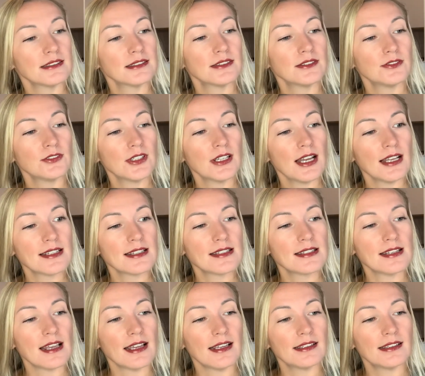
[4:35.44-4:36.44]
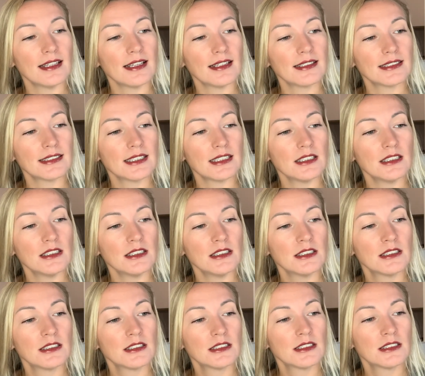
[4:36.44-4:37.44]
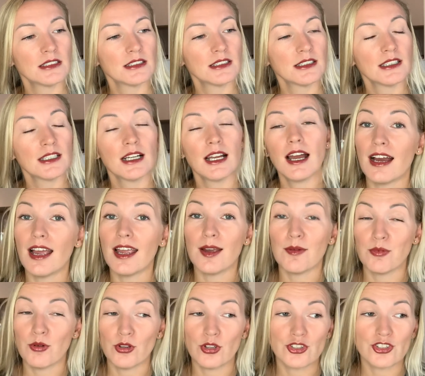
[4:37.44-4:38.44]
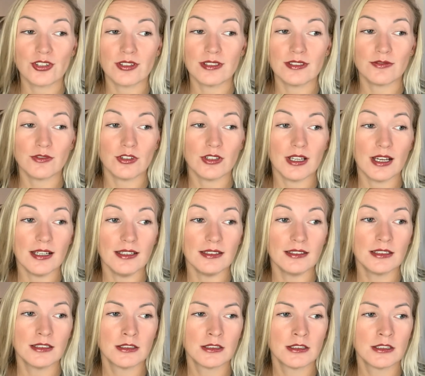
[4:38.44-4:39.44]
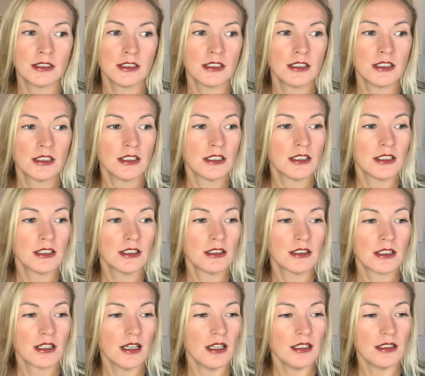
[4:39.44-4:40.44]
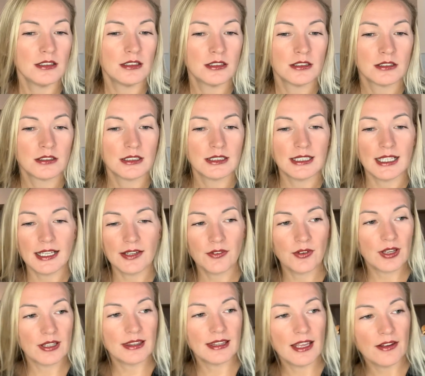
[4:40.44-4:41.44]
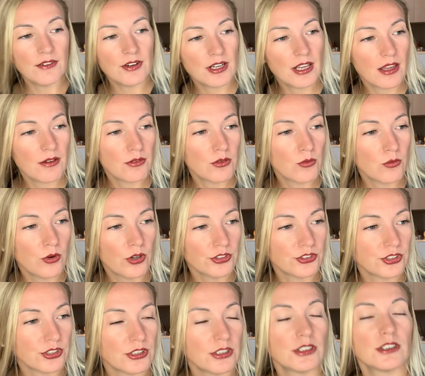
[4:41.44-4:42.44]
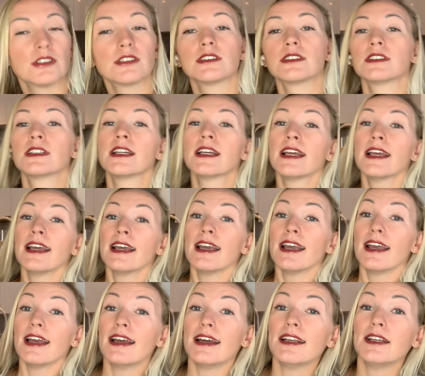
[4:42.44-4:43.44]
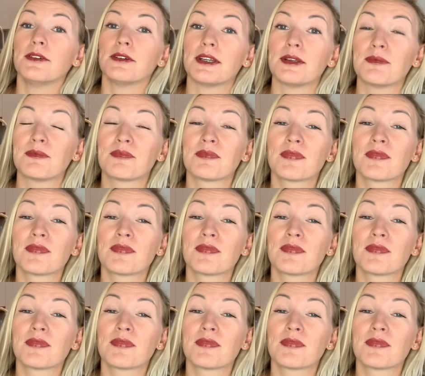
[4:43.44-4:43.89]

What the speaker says: for God's sake, Dexter, I apologize for that. What? It's like we never gave you water. Anyway,